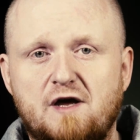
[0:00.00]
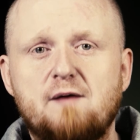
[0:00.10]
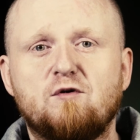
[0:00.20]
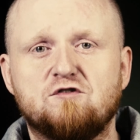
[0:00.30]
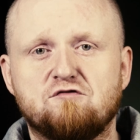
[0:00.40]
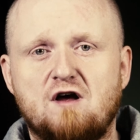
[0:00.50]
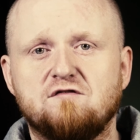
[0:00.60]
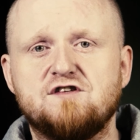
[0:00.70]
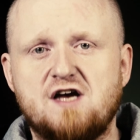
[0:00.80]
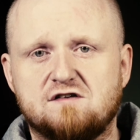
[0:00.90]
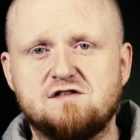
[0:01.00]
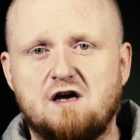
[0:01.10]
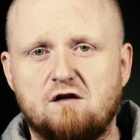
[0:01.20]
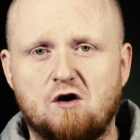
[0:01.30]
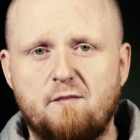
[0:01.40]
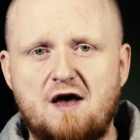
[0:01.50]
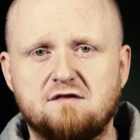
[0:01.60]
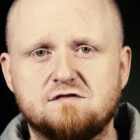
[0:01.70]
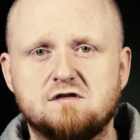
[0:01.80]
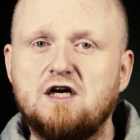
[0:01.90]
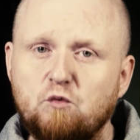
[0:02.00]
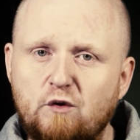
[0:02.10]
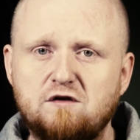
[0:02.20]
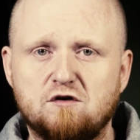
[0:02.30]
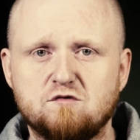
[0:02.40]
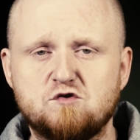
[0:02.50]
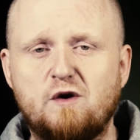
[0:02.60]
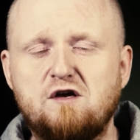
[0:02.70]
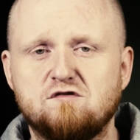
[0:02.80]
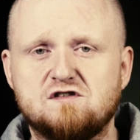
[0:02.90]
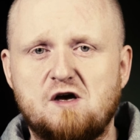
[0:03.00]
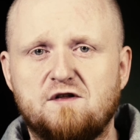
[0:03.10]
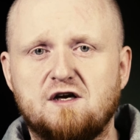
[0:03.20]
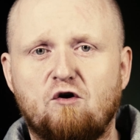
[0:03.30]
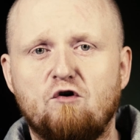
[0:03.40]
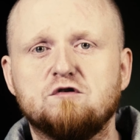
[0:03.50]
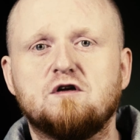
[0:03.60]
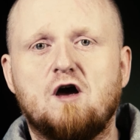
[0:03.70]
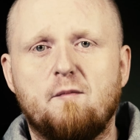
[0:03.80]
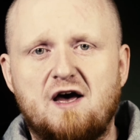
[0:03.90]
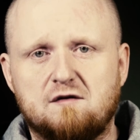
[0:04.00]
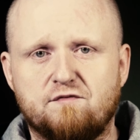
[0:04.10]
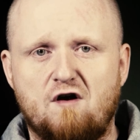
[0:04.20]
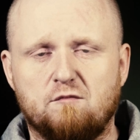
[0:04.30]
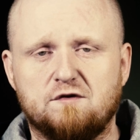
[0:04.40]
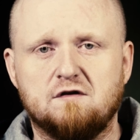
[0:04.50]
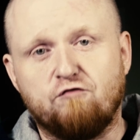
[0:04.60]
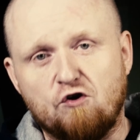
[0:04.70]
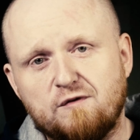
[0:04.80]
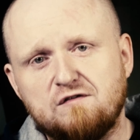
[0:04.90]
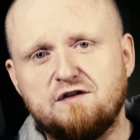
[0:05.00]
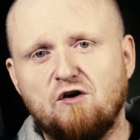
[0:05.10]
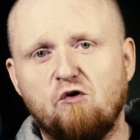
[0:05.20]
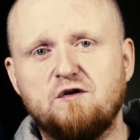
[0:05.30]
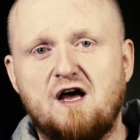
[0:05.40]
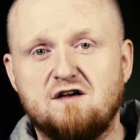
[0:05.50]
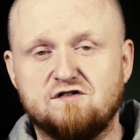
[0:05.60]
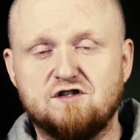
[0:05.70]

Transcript: be able to run text-style commands, in Windows we use something called command prompt, formerly known as